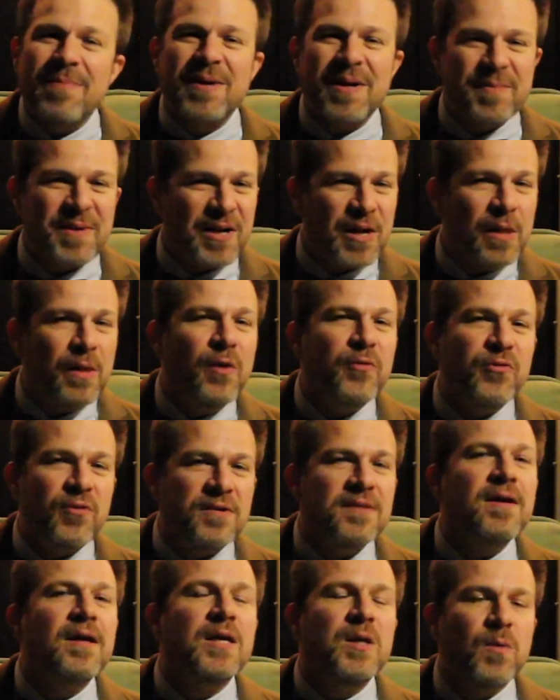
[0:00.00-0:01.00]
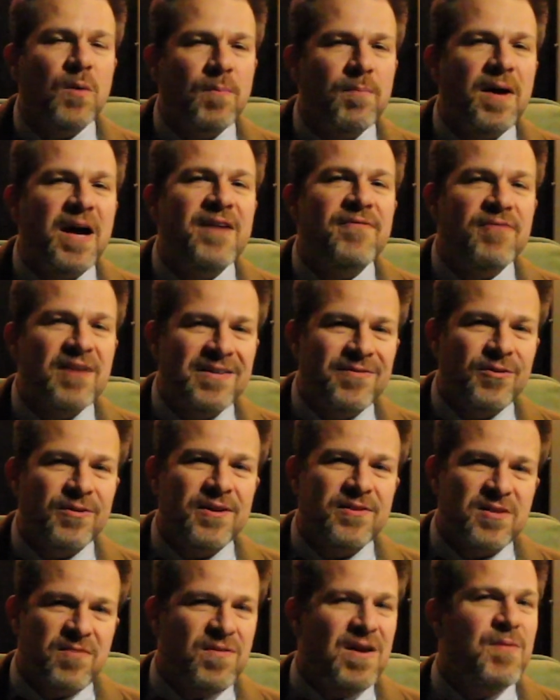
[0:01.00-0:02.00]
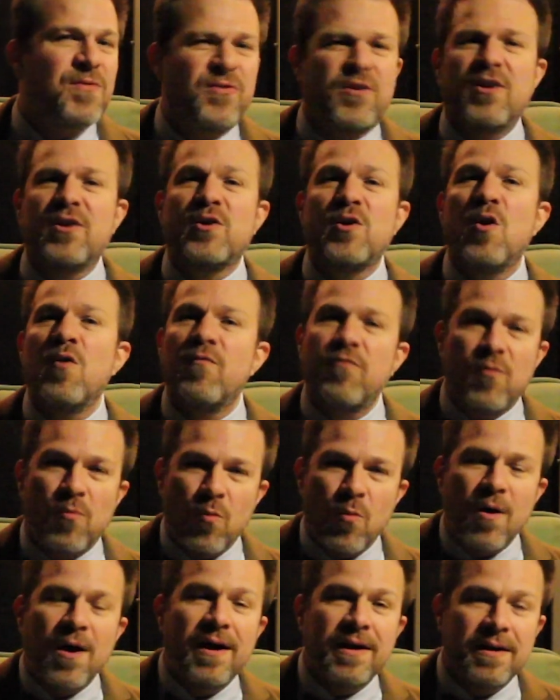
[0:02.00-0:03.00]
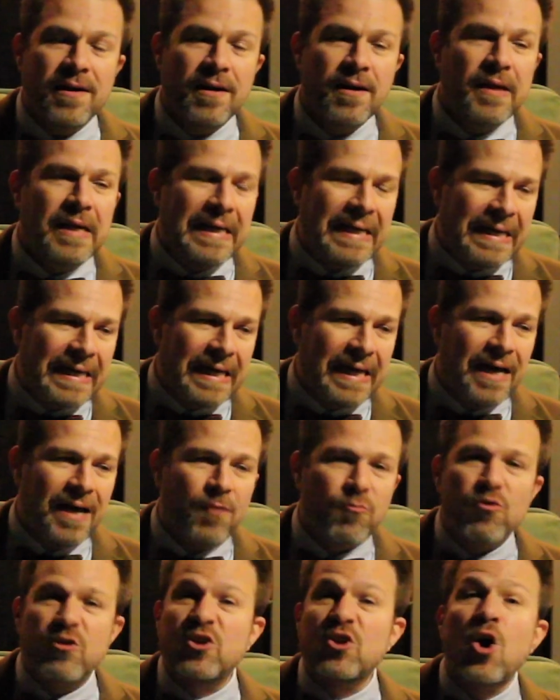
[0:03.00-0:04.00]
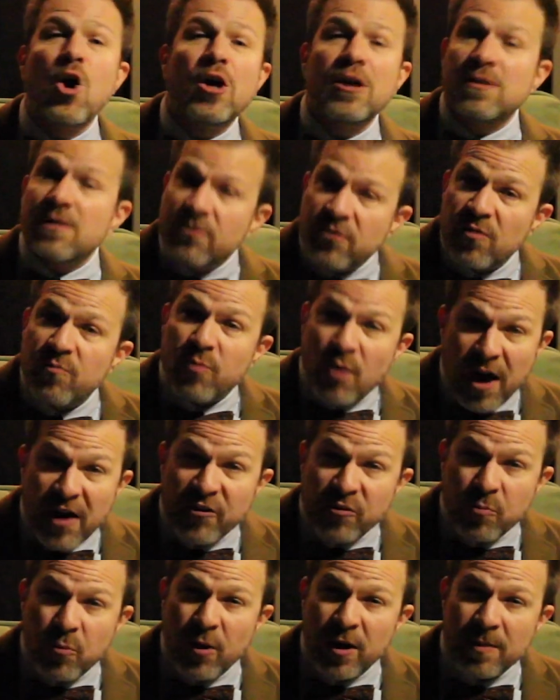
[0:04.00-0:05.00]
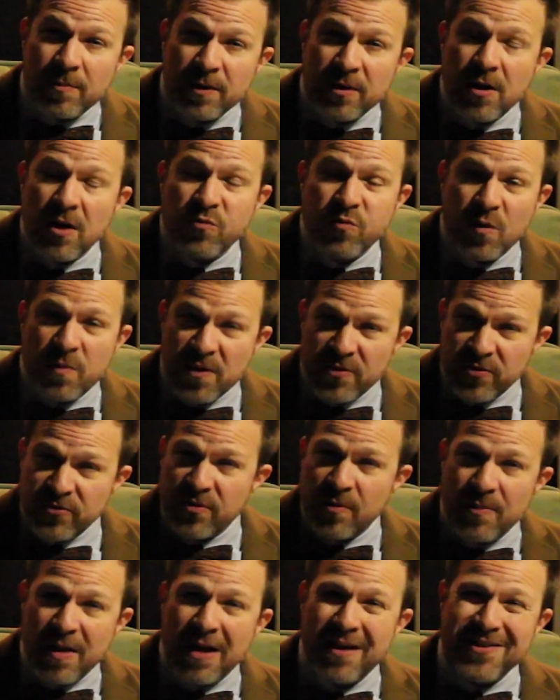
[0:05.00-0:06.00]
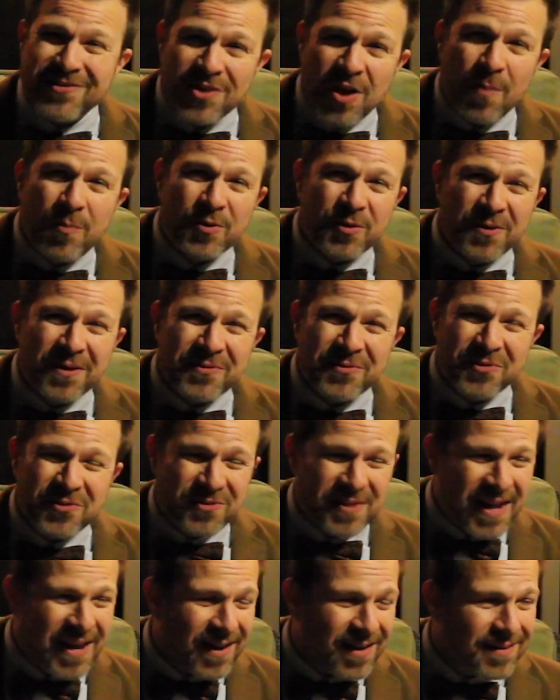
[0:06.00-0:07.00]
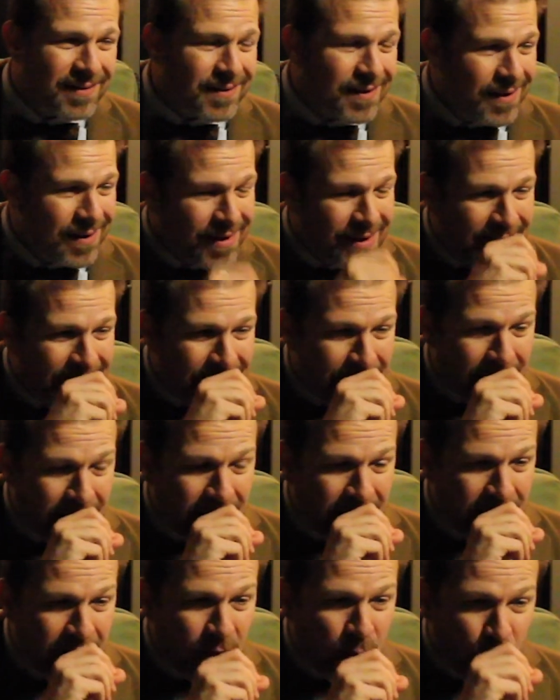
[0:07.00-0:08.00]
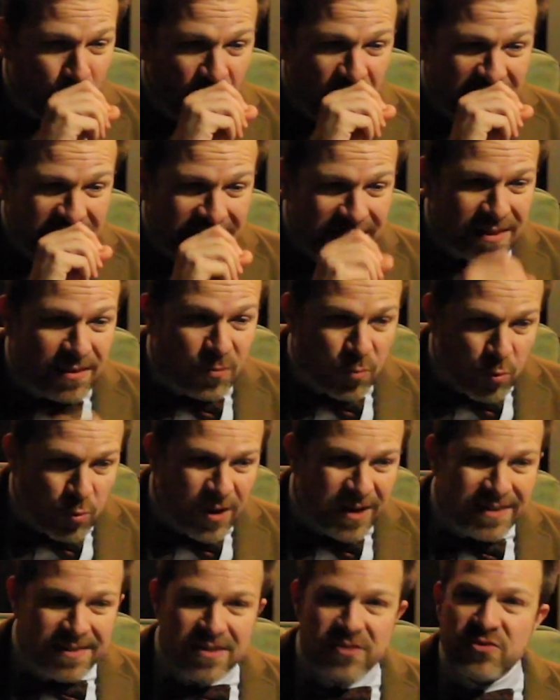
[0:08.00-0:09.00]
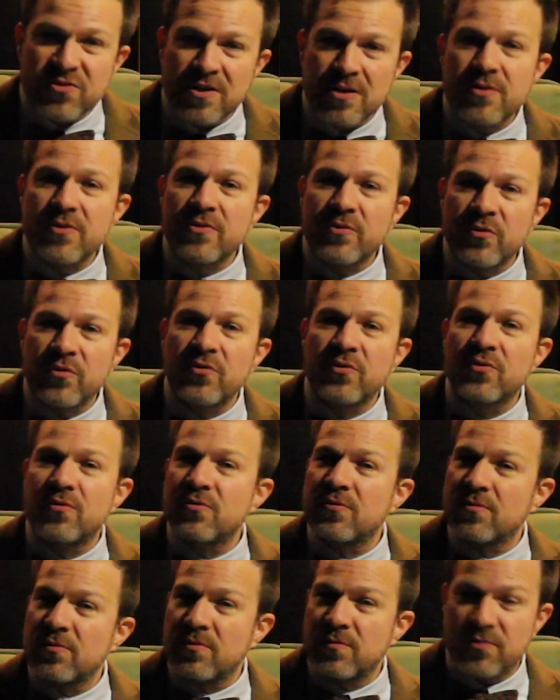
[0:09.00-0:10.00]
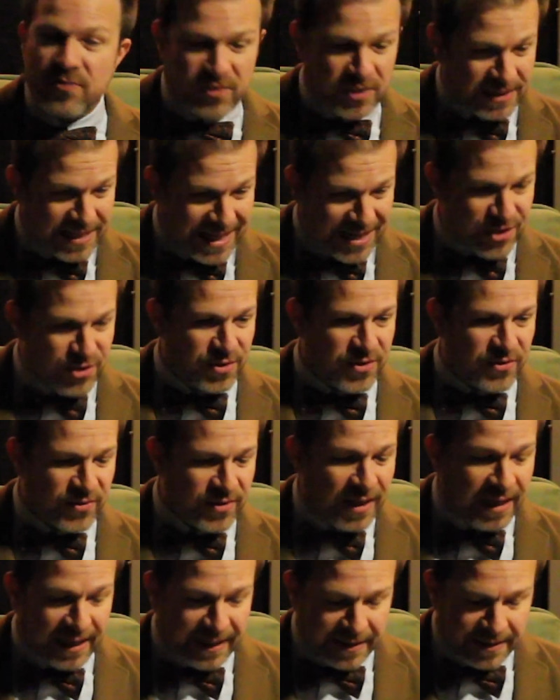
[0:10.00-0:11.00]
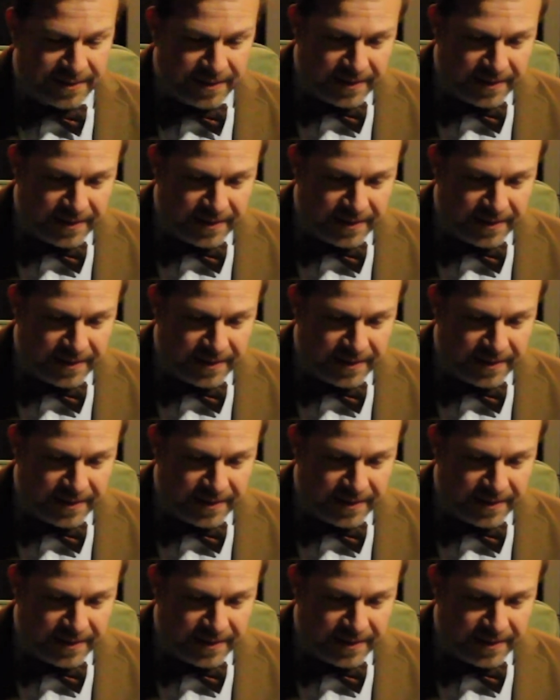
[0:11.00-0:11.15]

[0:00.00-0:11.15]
I'm coming closer to telling you what my favorite is if I was going to go for one, regardless of price point, because what this is about is helping you understand what this year's selection is like.